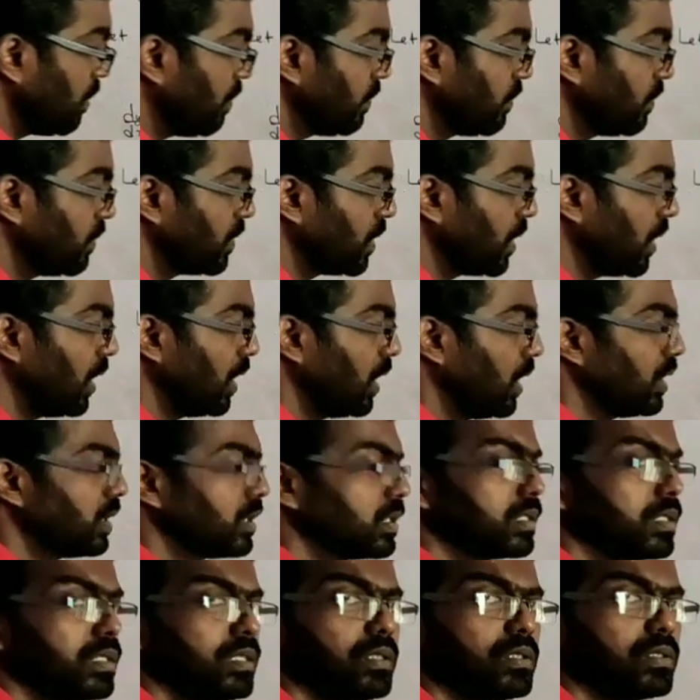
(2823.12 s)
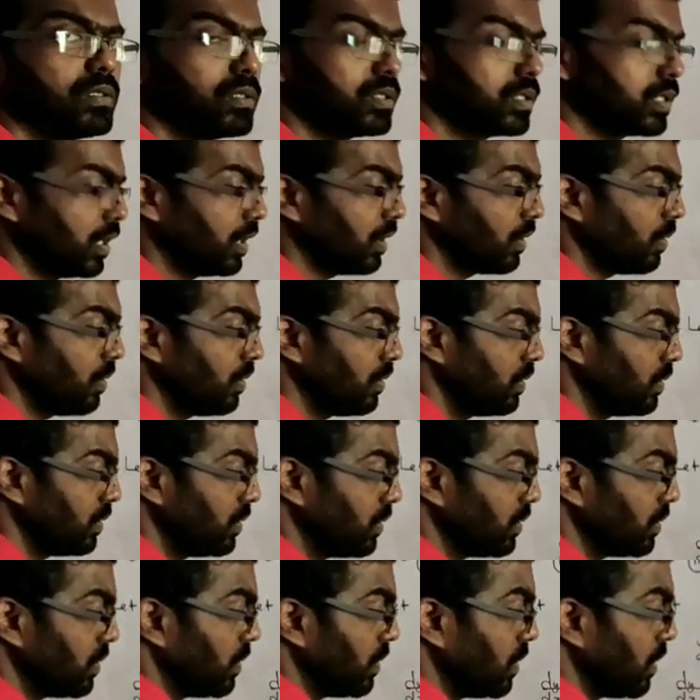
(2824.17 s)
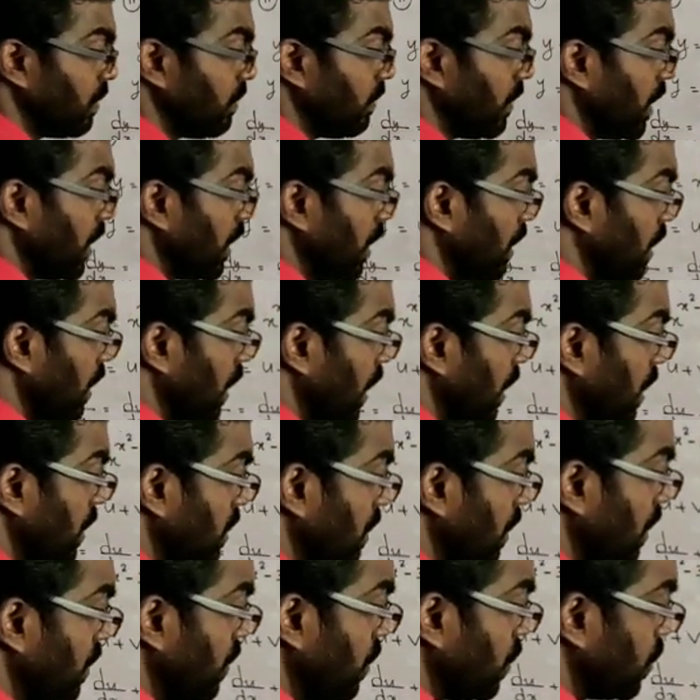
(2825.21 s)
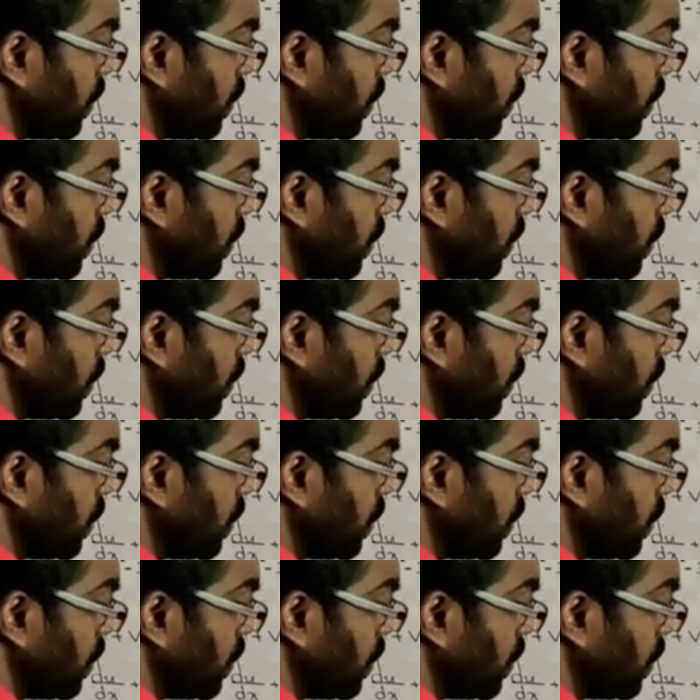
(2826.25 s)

of 3 is 0. So the final answer is